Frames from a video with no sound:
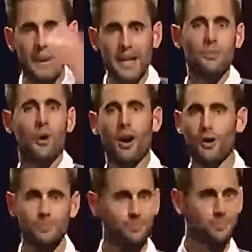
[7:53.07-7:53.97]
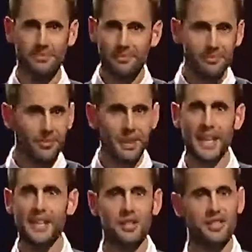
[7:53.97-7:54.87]
Meanwhile,
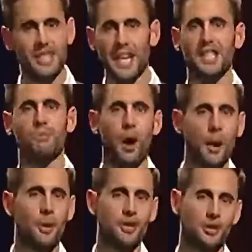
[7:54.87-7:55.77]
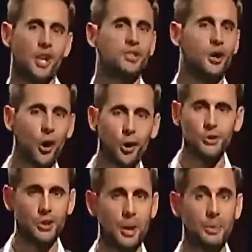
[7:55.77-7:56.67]
he just stays by my side the
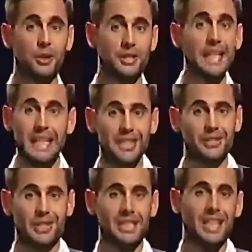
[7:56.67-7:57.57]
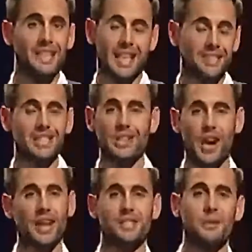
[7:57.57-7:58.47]
whole time because he literally doesn't
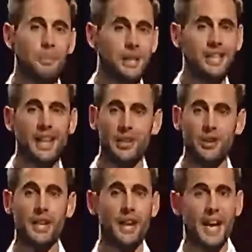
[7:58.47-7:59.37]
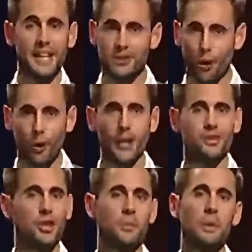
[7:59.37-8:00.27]
like to be alone. He's
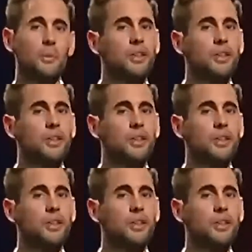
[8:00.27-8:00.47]
always got to